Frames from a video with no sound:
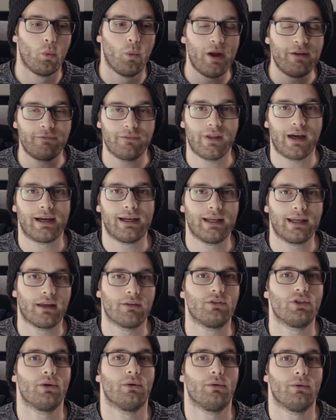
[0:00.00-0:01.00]
with that, it
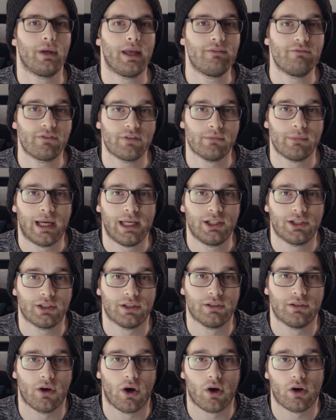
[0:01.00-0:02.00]
gives you
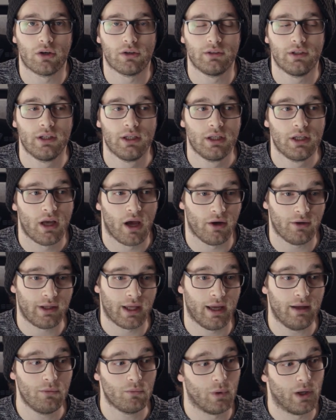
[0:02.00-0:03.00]
information on,
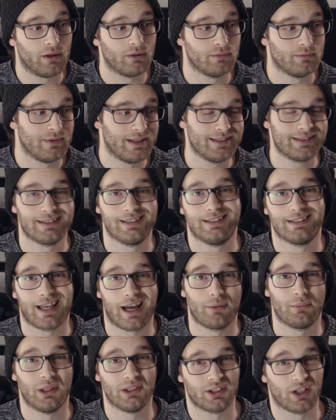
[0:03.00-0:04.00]
okay, well, this is
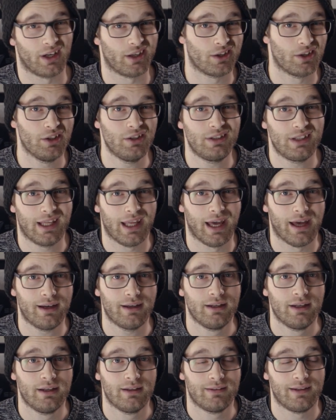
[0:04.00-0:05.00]
how much I could
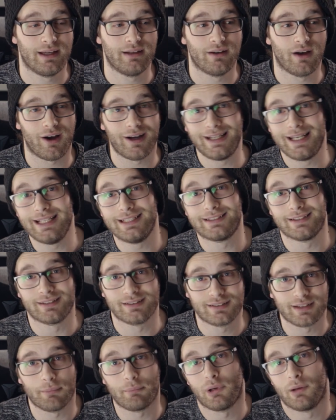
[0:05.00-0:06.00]
get. Then I need to
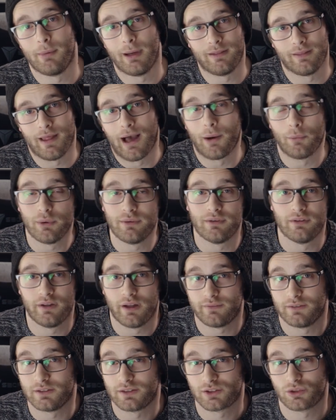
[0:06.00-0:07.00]
supplement that with
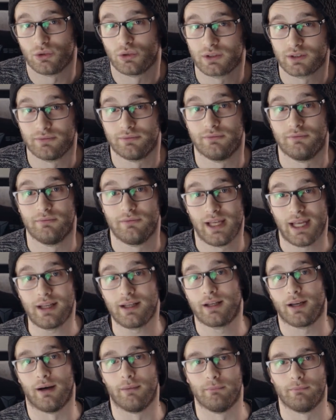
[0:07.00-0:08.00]
another source of
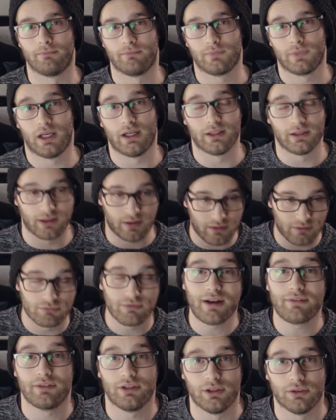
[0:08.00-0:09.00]
income, another
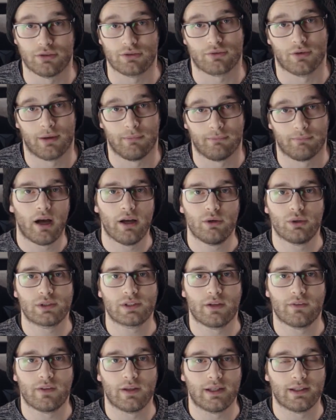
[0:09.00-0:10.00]
revenue stream. I
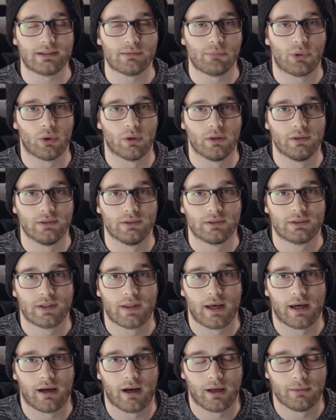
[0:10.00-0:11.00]
also think it's important
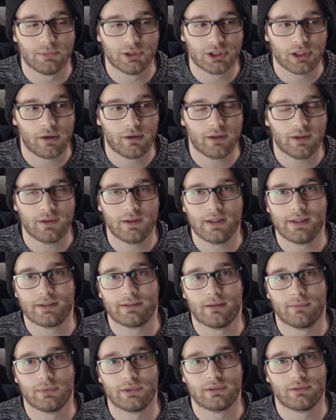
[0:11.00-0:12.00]
that I'm showing you these
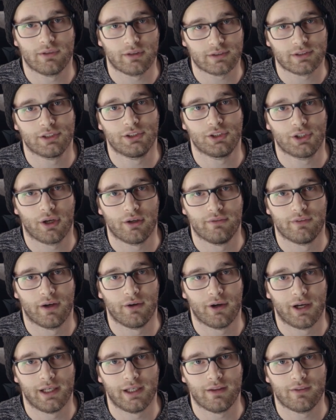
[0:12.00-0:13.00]
numbers not to show
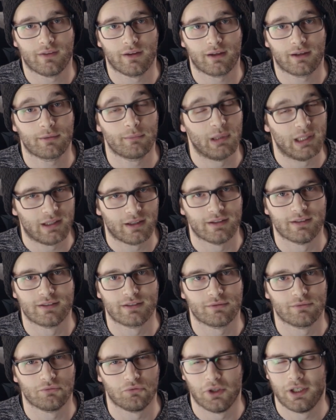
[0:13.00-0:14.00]
vote anything
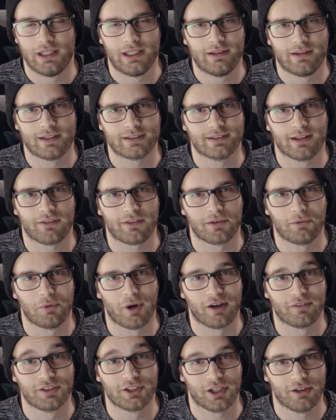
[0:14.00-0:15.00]
because really there's nothing
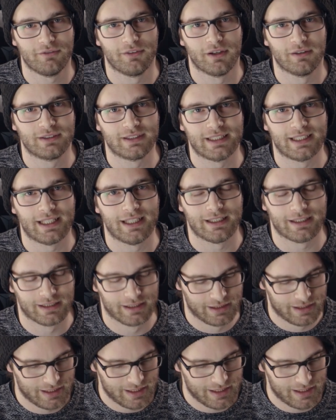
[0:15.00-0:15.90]
worth show voting here.